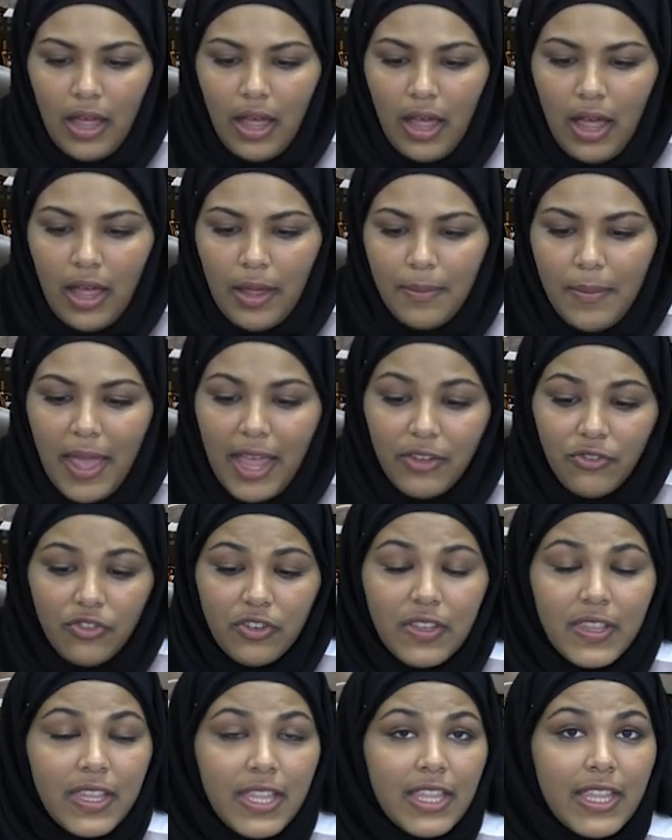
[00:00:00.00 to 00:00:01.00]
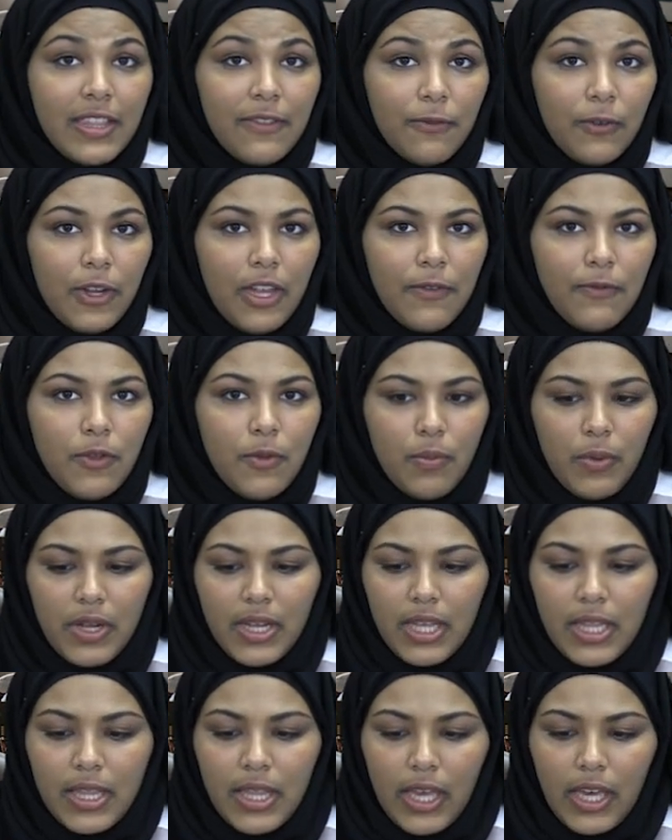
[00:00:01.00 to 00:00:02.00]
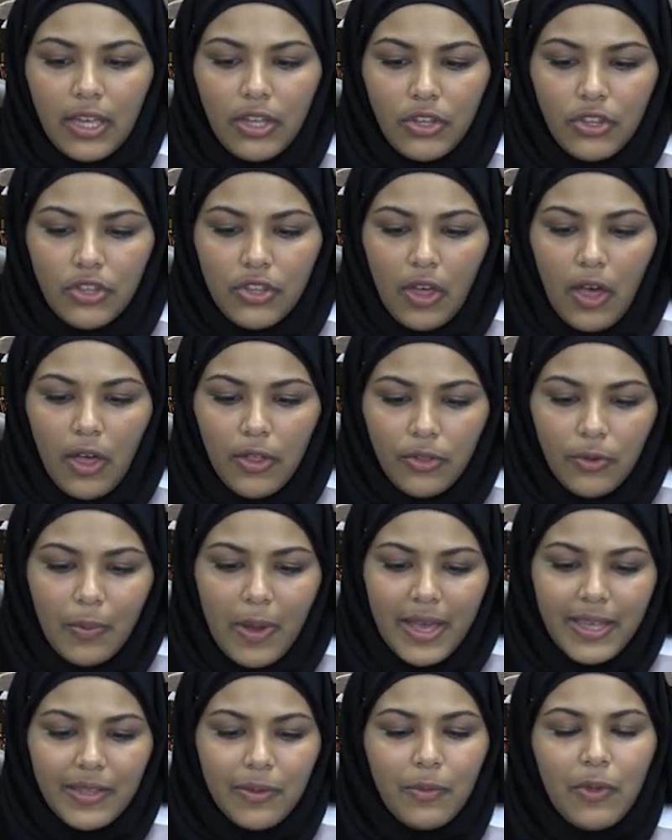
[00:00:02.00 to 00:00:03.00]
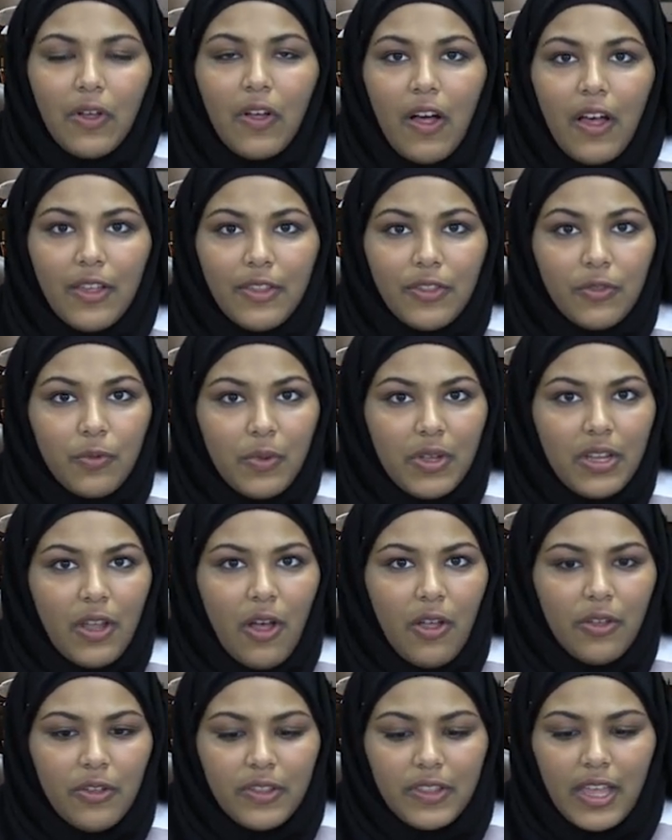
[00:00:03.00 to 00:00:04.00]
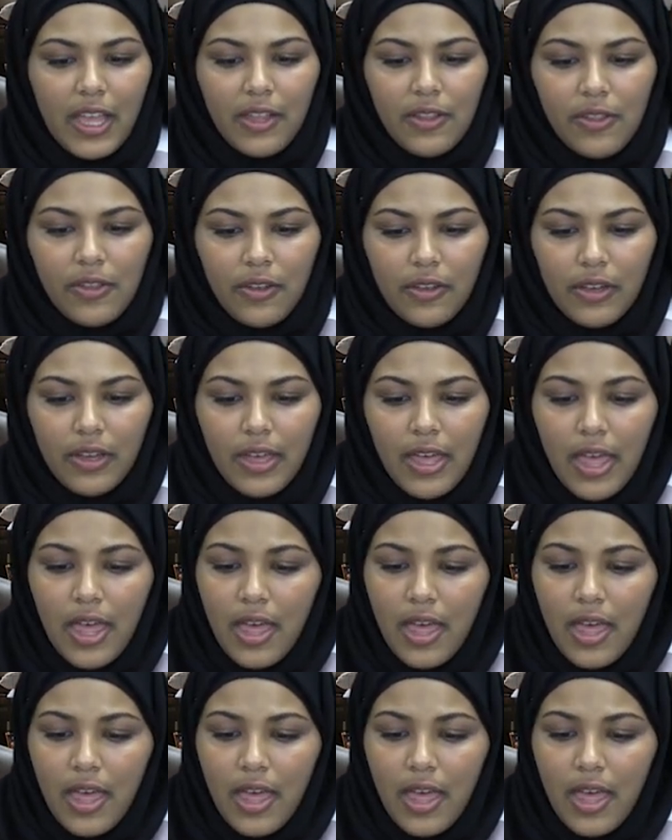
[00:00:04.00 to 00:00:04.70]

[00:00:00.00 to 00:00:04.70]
Um, entrance is free if you bring a dish, otherwise it will cost $3 to enter.